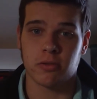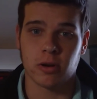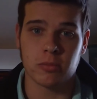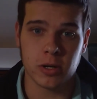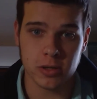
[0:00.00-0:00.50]
You
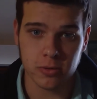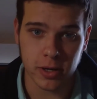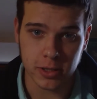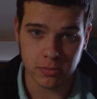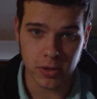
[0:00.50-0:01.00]
have 30
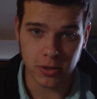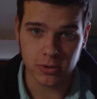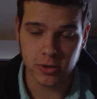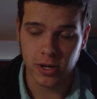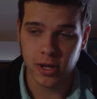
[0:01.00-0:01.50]
minutes to write a
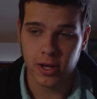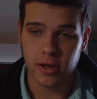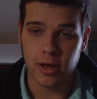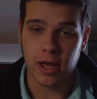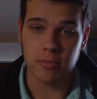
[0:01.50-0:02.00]
speech
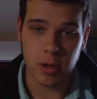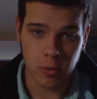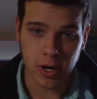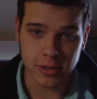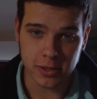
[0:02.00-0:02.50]

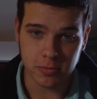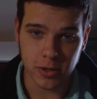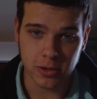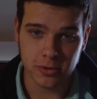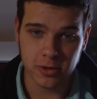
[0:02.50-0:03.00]
and
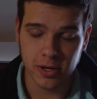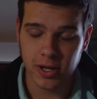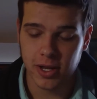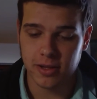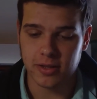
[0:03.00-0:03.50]
memorize a speech
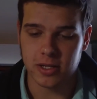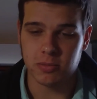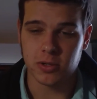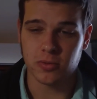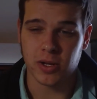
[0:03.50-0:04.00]

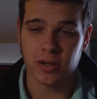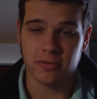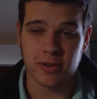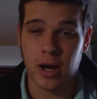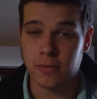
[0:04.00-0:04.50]
that's
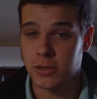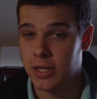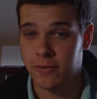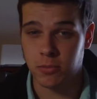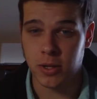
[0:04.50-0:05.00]
between
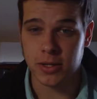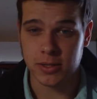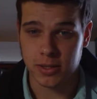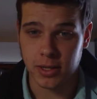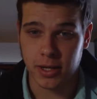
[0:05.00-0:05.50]
5 and
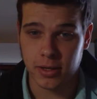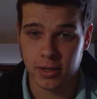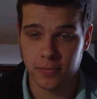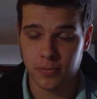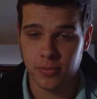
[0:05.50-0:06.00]
7 minutes in
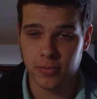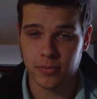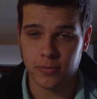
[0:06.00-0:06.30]
length.